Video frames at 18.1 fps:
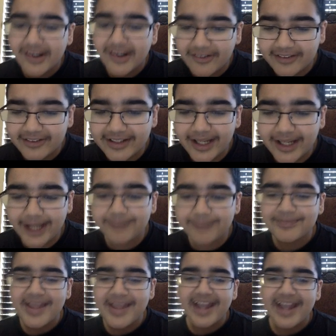
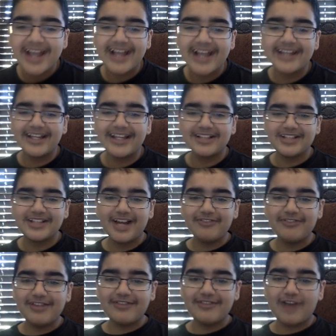Okay. And
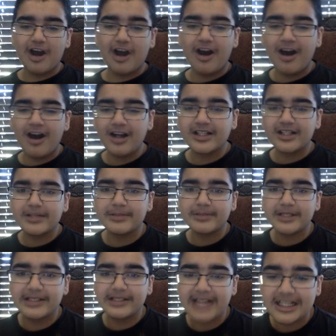now we have a hog
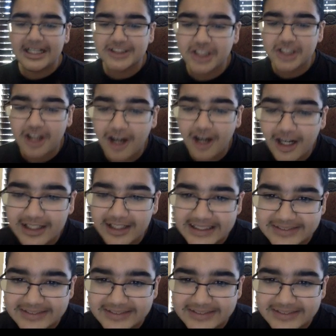coming here, nice and hot.